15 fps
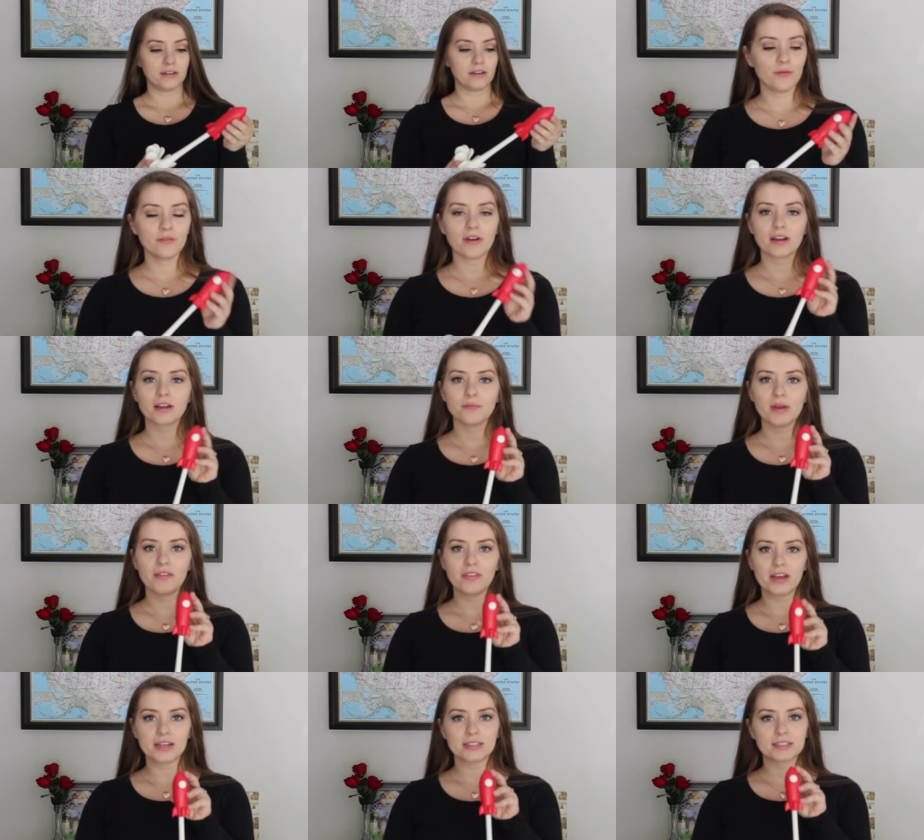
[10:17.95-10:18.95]
I would
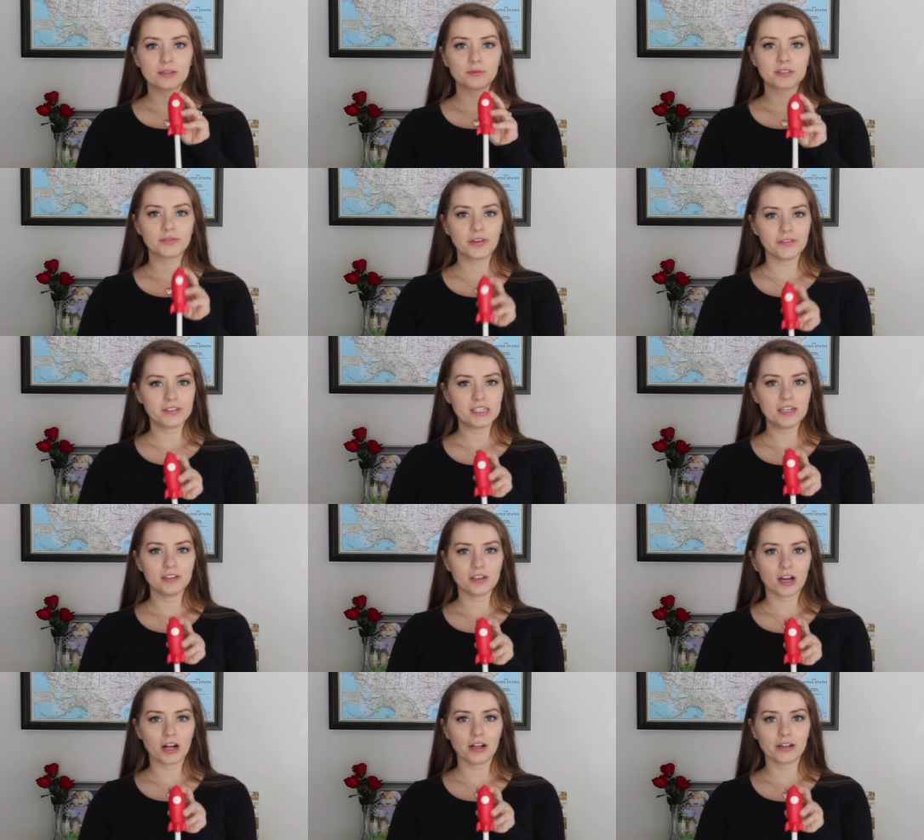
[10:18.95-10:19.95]
recommend this. It was fifteen
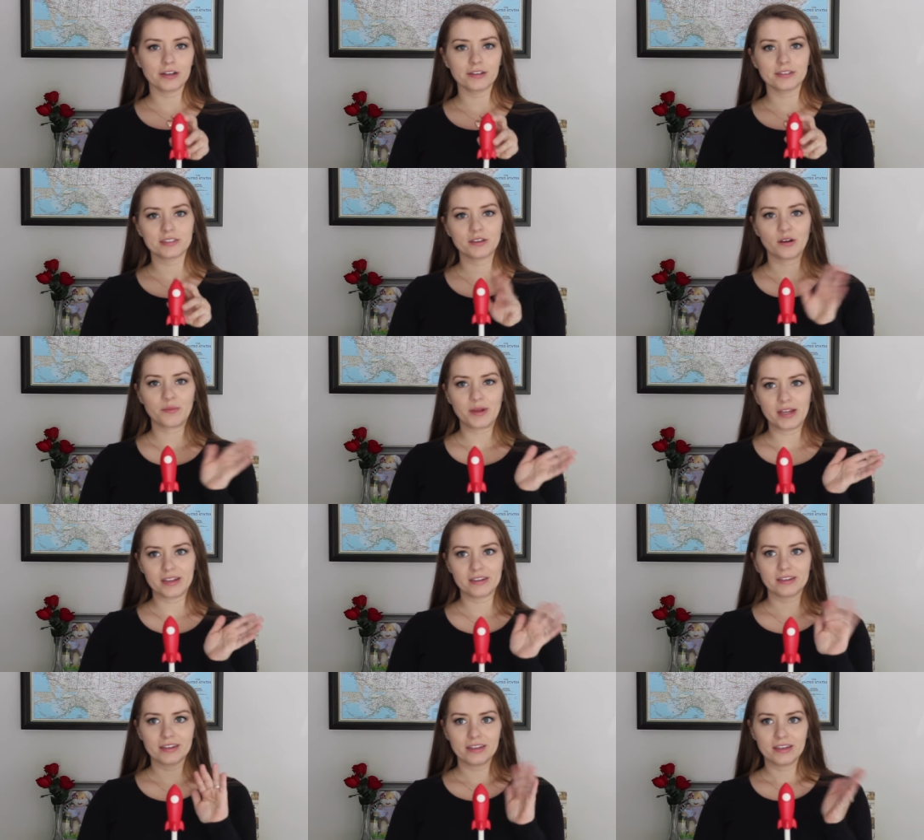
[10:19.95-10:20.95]
dollars, so I
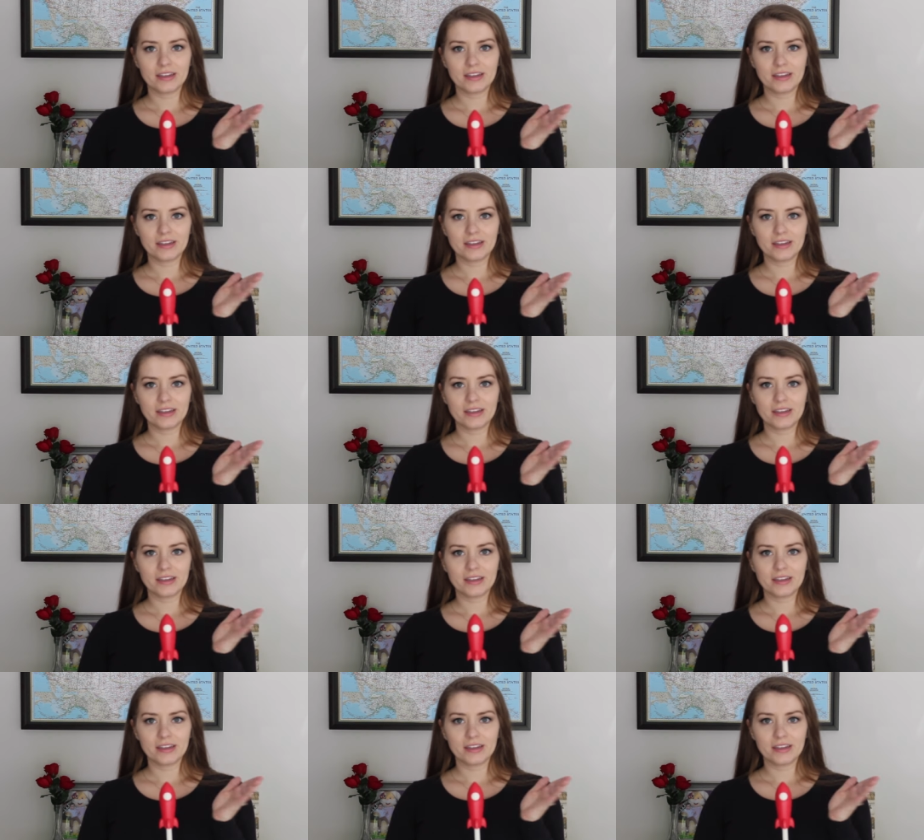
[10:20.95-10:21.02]
mean,